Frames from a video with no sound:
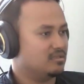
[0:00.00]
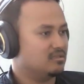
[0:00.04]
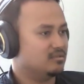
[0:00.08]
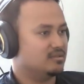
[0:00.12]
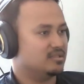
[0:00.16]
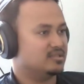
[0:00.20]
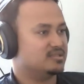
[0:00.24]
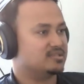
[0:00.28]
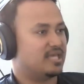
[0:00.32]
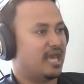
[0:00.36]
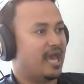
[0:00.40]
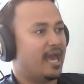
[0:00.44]

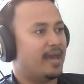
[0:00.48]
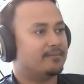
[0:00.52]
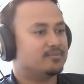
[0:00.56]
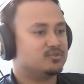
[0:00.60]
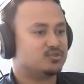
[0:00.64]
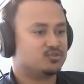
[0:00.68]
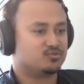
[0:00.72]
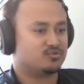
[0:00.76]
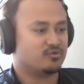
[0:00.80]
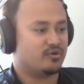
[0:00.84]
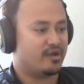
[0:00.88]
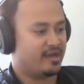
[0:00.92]
this
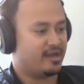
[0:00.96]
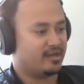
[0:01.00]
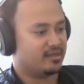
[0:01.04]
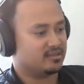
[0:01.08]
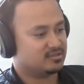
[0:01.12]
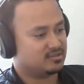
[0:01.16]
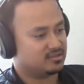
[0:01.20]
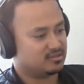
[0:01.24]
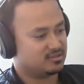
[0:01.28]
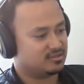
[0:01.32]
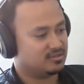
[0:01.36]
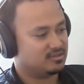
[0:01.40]

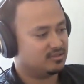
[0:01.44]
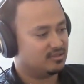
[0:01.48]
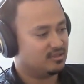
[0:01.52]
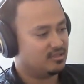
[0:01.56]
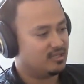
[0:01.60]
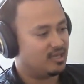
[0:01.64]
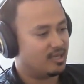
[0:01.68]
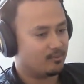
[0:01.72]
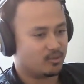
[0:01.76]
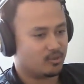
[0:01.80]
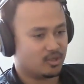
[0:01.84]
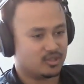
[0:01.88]
abstract
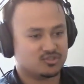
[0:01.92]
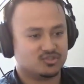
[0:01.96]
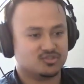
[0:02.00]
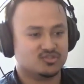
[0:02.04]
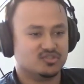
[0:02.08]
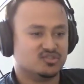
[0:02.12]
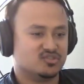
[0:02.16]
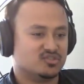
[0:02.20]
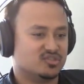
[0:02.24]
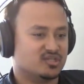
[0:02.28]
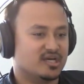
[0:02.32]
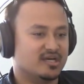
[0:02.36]

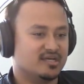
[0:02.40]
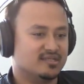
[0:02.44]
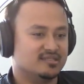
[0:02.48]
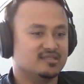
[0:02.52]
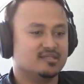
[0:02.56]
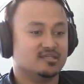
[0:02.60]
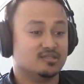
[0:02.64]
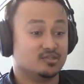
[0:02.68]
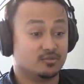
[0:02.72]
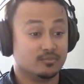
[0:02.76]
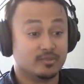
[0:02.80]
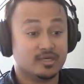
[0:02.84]
impressionistic
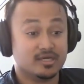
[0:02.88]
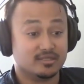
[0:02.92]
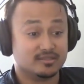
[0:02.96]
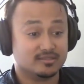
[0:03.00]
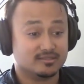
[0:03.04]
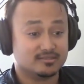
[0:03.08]
idea in your mind